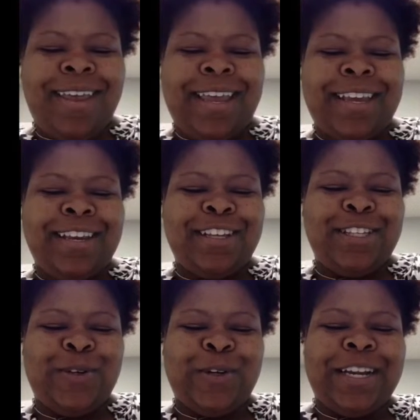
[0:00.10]
Candy
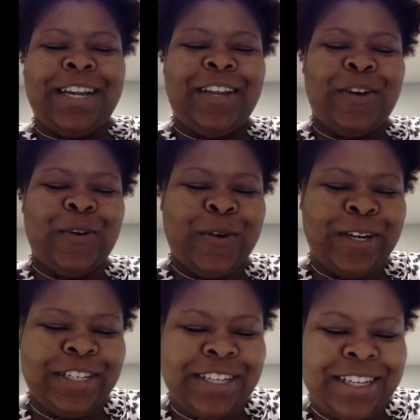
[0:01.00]
Couture. Hello,
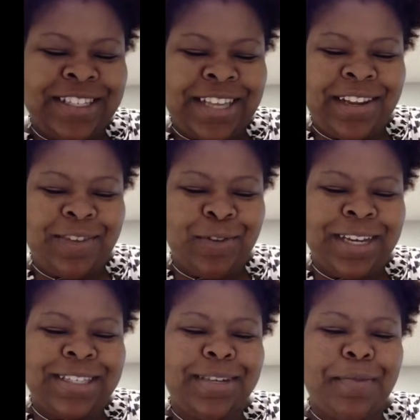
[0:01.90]
gorgeous. I love when
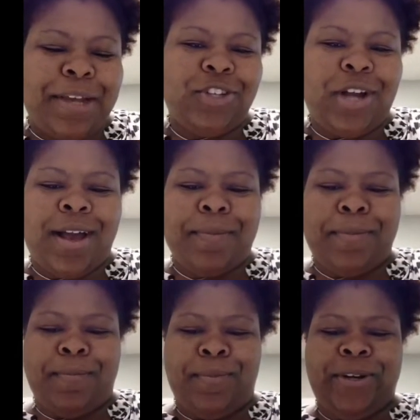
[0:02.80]
I see my tribe
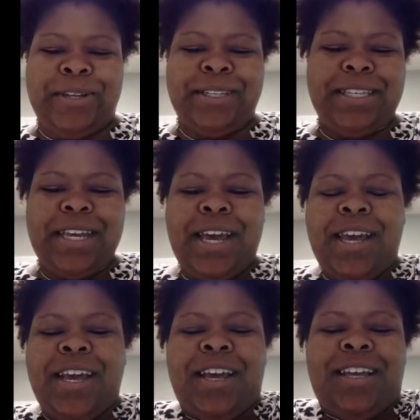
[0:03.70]
members.
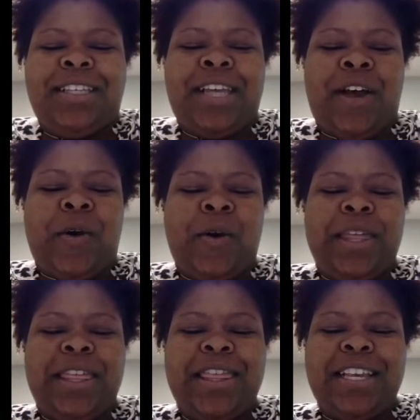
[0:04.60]
So,
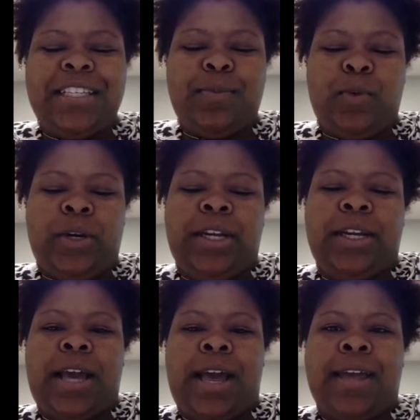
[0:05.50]
this
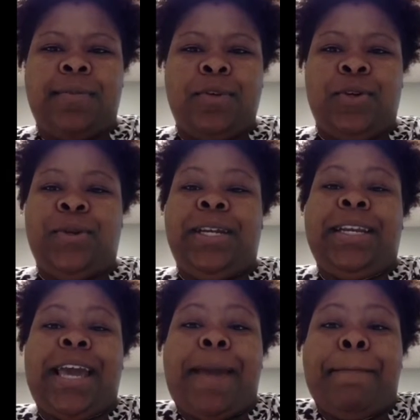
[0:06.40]
morning I am
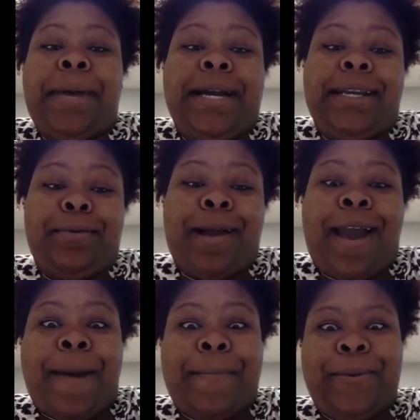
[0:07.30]
doing a body
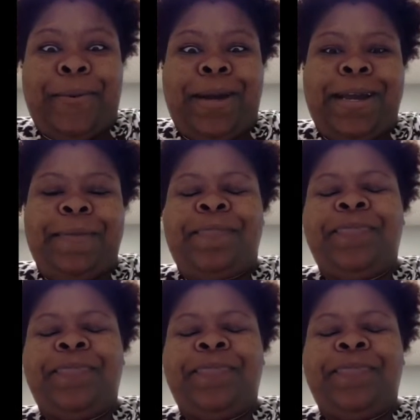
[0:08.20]
wrap, right?